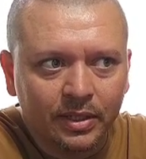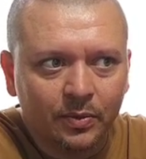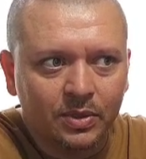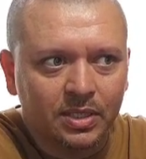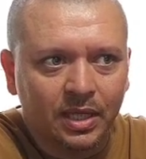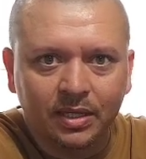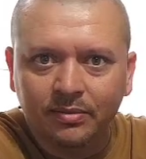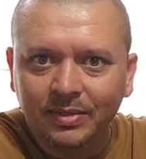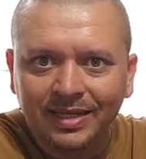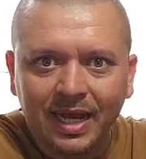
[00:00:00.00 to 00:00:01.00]
it was like
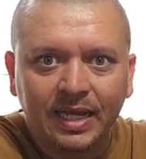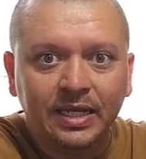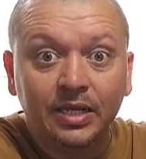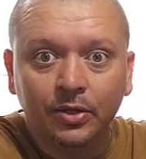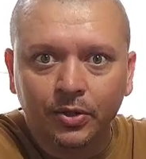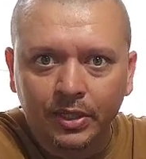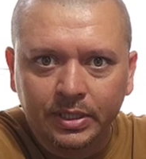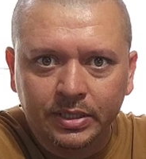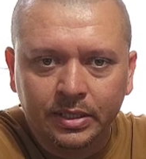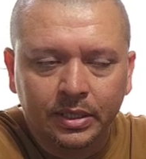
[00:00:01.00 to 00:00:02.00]
90
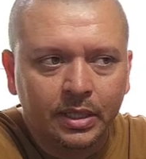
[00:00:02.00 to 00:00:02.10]
degrees.